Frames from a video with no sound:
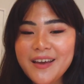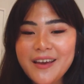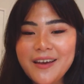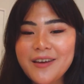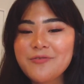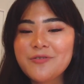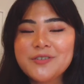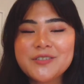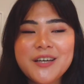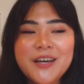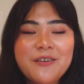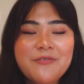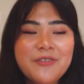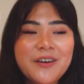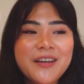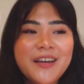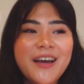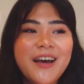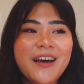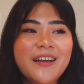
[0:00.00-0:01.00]
every day if
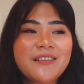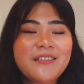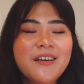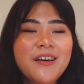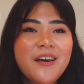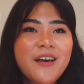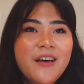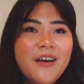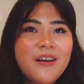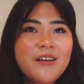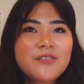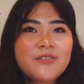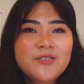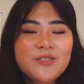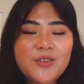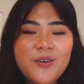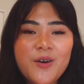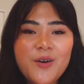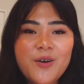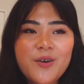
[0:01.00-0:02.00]
I can.
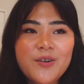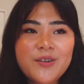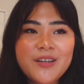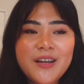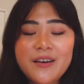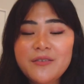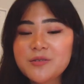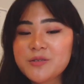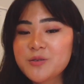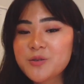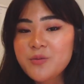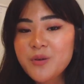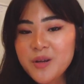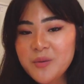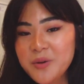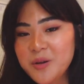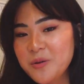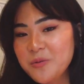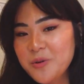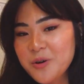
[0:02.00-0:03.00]
So yeah, it was a
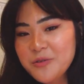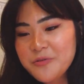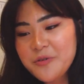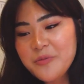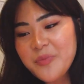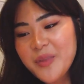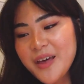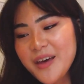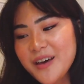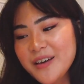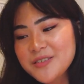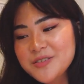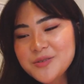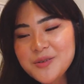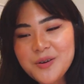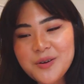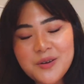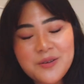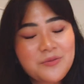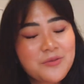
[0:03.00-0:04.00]
20-minute walk from there,
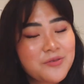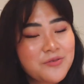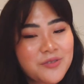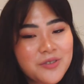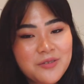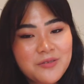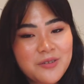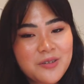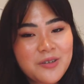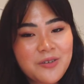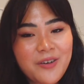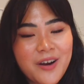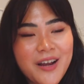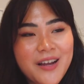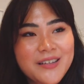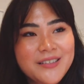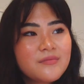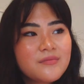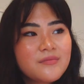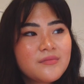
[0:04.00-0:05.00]
so it was really, really
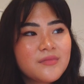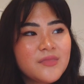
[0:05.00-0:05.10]
great.